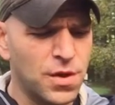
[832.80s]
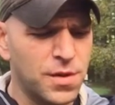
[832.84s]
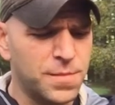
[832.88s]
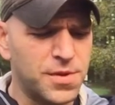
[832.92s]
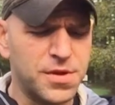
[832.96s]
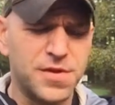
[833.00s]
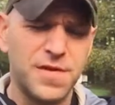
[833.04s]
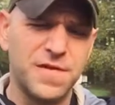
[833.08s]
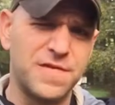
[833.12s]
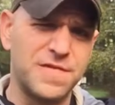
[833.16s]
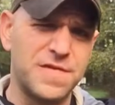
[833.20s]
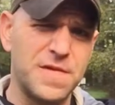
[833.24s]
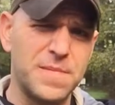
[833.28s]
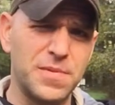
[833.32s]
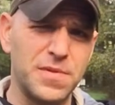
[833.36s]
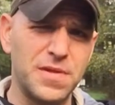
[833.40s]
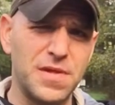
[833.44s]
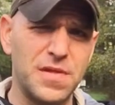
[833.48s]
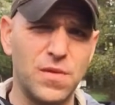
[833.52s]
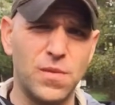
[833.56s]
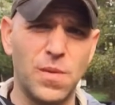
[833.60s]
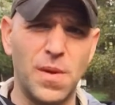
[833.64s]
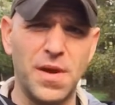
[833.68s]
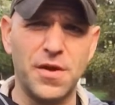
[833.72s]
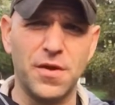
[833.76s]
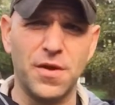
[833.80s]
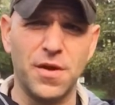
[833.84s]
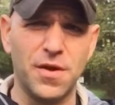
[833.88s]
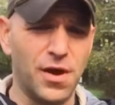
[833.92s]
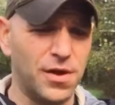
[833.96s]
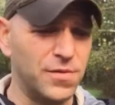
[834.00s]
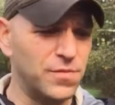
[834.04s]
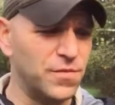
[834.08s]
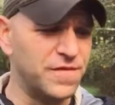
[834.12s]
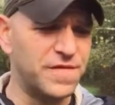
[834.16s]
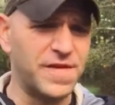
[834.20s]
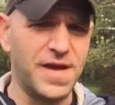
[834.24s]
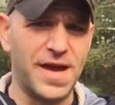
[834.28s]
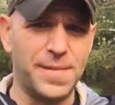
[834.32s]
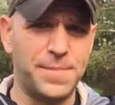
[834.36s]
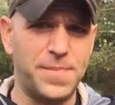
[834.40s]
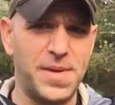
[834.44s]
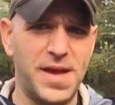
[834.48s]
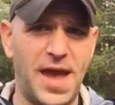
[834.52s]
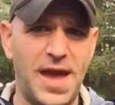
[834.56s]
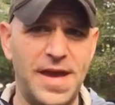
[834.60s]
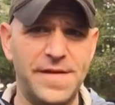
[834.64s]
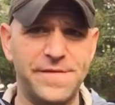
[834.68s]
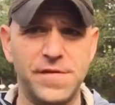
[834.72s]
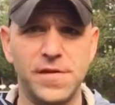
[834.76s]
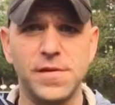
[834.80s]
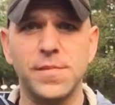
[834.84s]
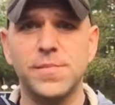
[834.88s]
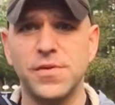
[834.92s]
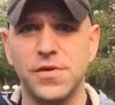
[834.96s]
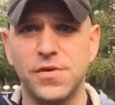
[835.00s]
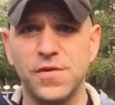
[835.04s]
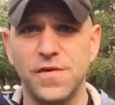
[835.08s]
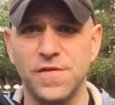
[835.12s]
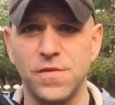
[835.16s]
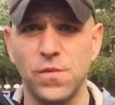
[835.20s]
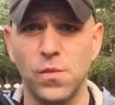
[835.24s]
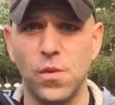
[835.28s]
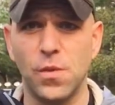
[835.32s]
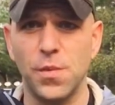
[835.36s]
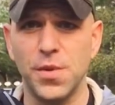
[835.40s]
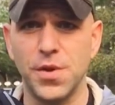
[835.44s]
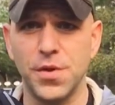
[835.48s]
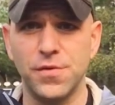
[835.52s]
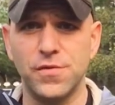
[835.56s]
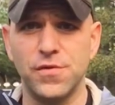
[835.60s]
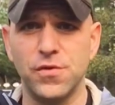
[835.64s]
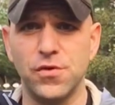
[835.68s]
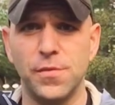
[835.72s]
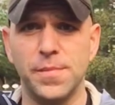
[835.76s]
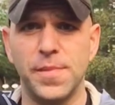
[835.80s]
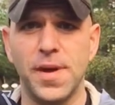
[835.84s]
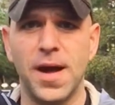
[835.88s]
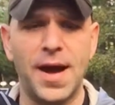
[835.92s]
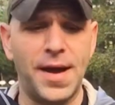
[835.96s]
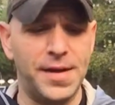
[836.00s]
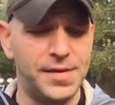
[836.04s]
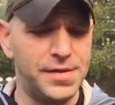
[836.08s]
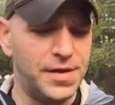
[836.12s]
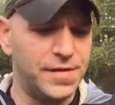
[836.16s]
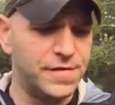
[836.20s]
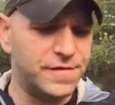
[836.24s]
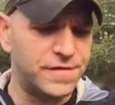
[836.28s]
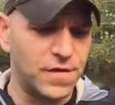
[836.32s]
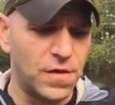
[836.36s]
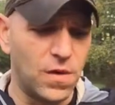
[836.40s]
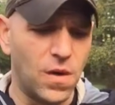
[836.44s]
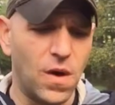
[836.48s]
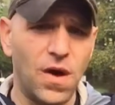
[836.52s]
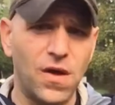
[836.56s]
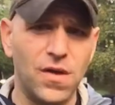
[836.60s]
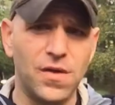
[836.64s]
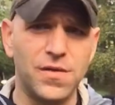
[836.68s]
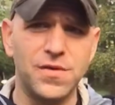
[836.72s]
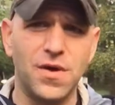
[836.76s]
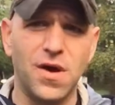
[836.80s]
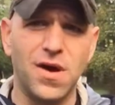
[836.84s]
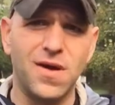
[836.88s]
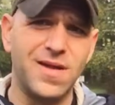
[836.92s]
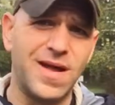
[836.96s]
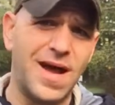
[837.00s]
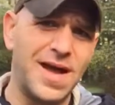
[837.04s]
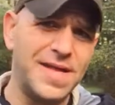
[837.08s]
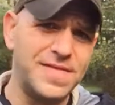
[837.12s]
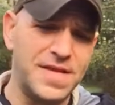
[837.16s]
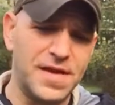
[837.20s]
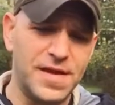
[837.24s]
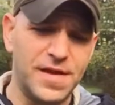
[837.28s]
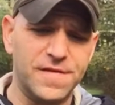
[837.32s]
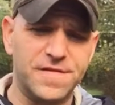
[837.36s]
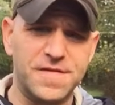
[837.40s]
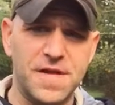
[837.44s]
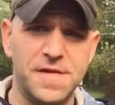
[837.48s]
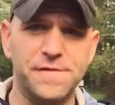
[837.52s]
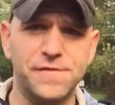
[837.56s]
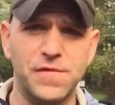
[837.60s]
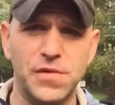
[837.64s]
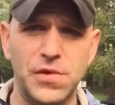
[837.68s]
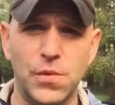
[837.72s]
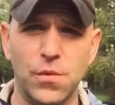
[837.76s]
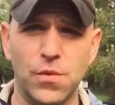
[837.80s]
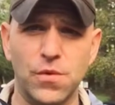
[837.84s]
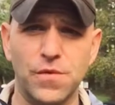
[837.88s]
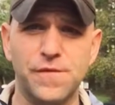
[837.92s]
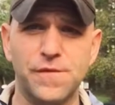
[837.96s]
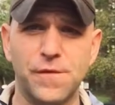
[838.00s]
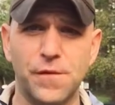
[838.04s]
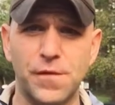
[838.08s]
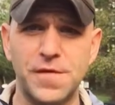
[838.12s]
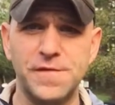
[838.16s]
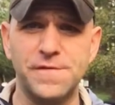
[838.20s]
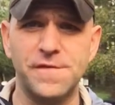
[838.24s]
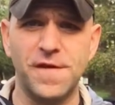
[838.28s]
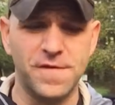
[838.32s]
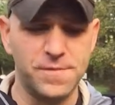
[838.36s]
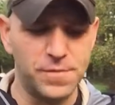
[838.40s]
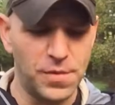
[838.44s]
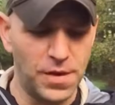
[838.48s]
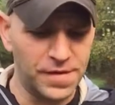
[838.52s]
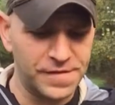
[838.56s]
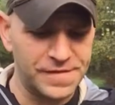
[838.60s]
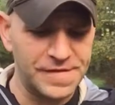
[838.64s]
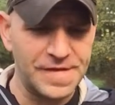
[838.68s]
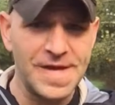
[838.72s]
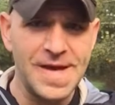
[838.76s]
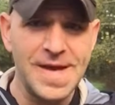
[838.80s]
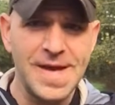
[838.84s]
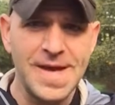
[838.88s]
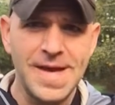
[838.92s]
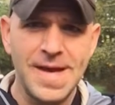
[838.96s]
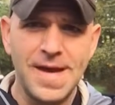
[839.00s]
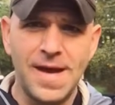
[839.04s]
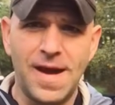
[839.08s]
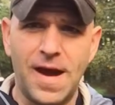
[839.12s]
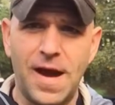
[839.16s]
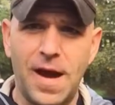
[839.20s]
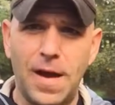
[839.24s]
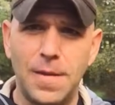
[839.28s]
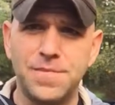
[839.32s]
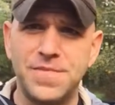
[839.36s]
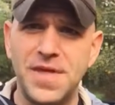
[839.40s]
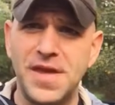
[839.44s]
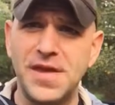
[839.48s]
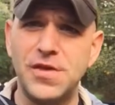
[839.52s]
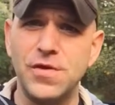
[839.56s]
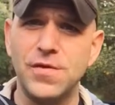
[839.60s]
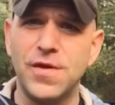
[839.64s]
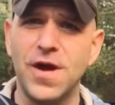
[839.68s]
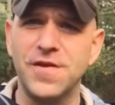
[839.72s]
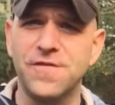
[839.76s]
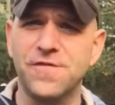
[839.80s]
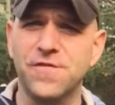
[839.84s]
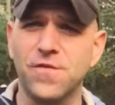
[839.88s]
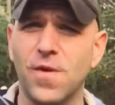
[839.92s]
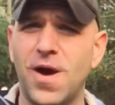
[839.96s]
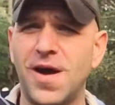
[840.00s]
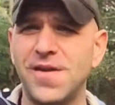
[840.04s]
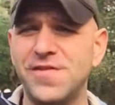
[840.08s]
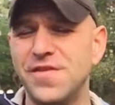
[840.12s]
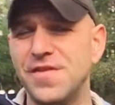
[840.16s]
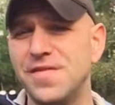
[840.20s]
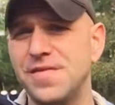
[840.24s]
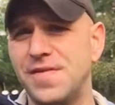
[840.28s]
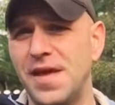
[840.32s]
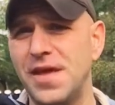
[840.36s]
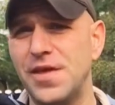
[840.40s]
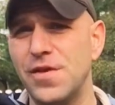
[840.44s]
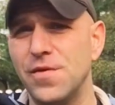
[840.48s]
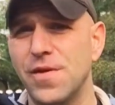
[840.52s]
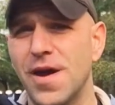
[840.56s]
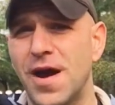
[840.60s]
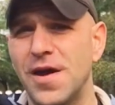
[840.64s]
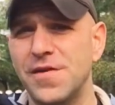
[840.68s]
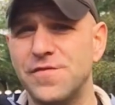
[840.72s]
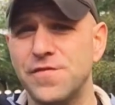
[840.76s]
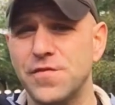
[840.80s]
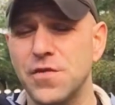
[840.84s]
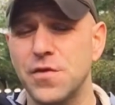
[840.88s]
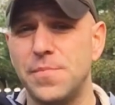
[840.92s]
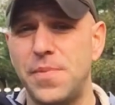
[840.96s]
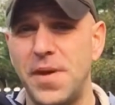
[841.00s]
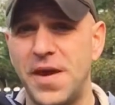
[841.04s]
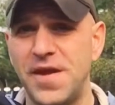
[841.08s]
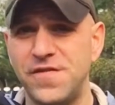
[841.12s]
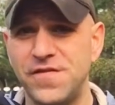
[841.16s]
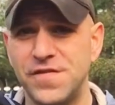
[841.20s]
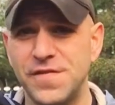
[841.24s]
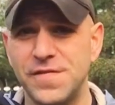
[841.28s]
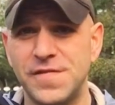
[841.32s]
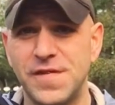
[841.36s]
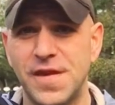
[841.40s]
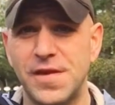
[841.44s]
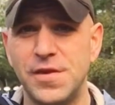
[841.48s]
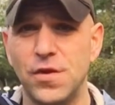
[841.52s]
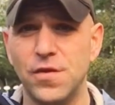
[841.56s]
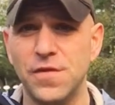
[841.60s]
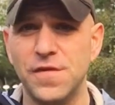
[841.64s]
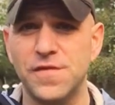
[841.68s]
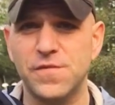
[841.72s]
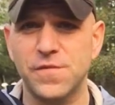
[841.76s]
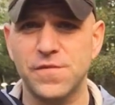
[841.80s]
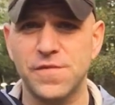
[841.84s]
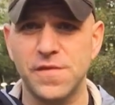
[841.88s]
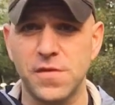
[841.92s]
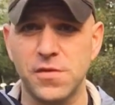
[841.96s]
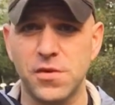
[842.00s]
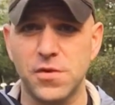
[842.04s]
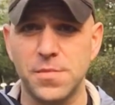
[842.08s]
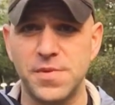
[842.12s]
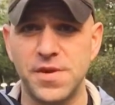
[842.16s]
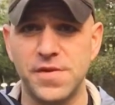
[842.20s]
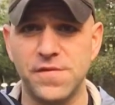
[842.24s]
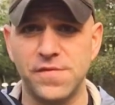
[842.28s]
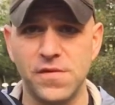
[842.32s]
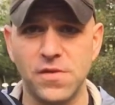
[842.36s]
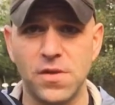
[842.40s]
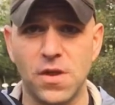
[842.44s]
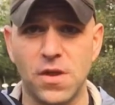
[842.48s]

because simply the way your gun was behaving because of what we were doing behind it. So all in all, I think it's definitely worth 45 bucks. Um, thank you guys for watching. Thank you guys for your patience. I know this was a little bit of a